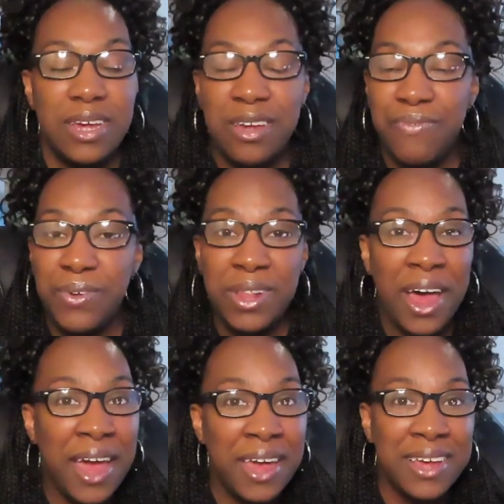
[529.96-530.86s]
if you
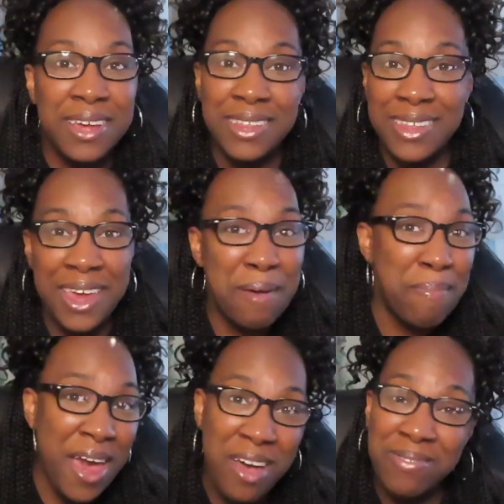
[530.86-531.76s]
like taking
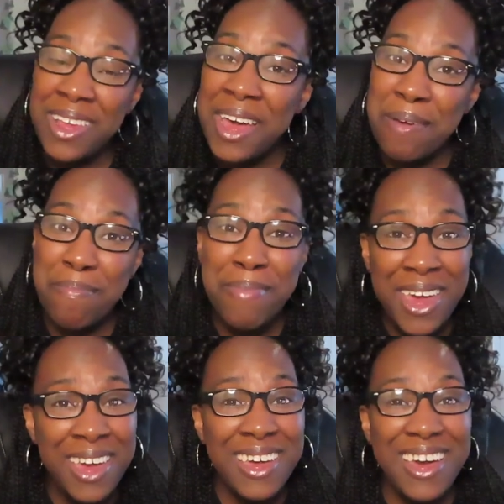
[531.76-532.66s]
baths like
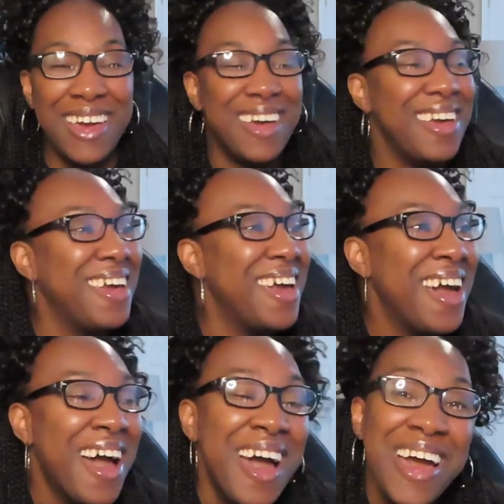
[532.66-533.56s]
me,
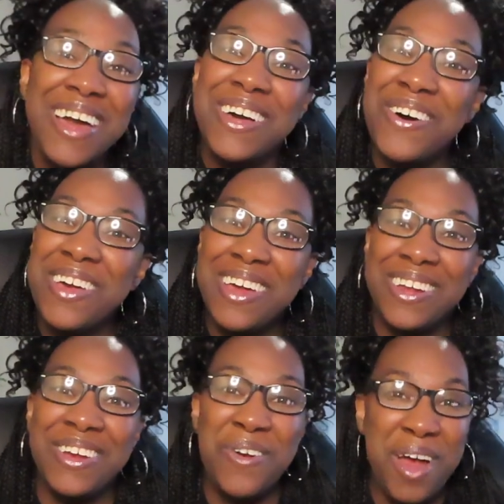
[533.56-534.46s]
go ahead
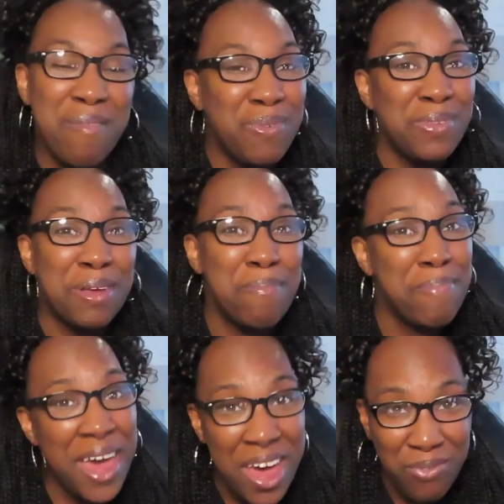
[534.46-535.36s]
and grab you some
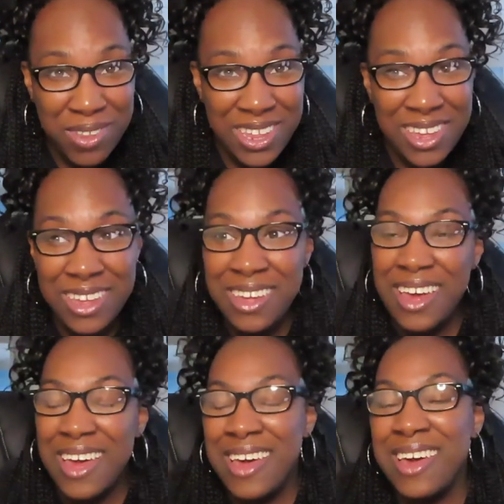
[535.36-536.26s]
bath
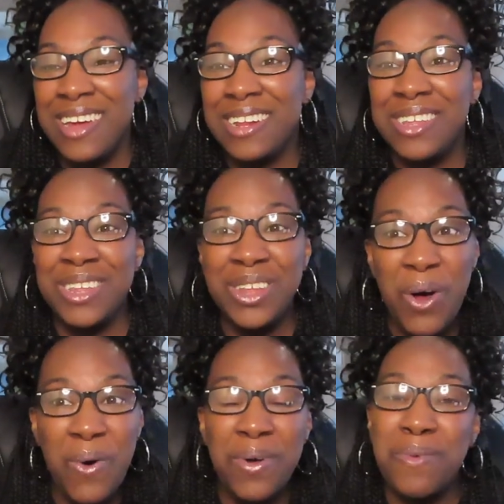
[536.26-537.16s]
tea and
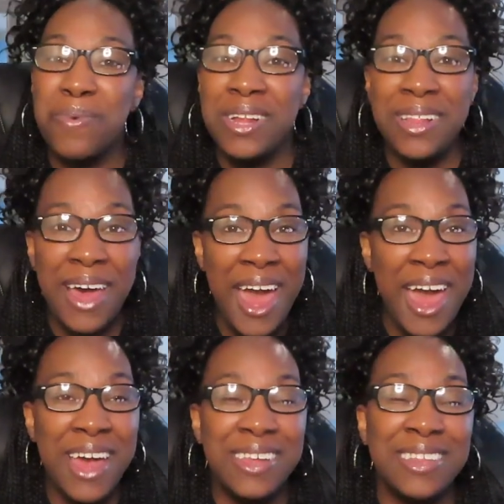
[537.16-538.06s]
soak,
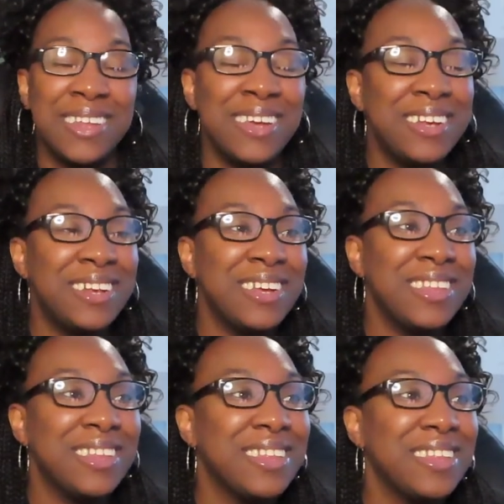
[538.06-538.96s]
relax. It's
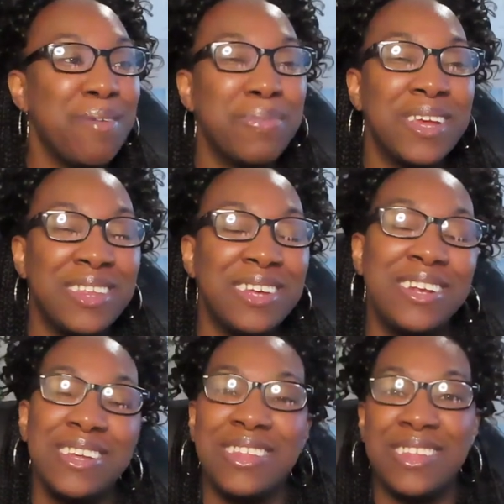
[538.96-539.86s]
just something to
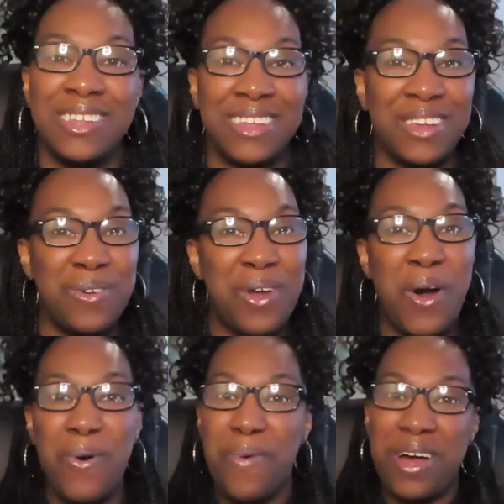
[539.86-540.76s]
just, you
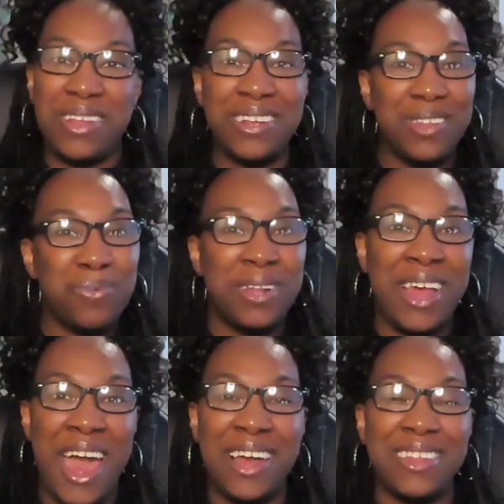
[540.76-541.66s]
know, just
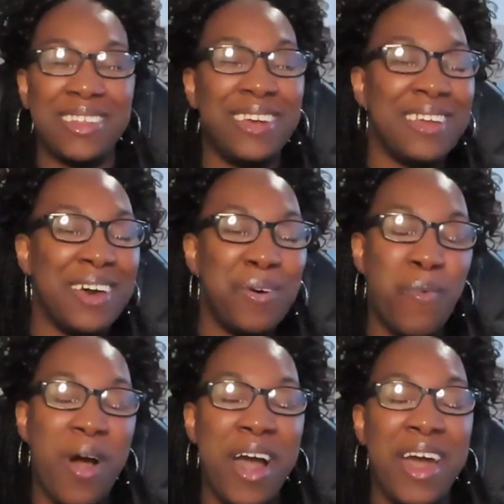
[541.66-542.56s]
relax and
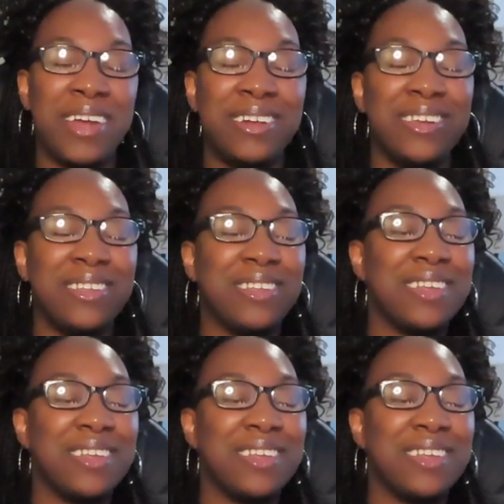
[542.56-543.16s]
unwind.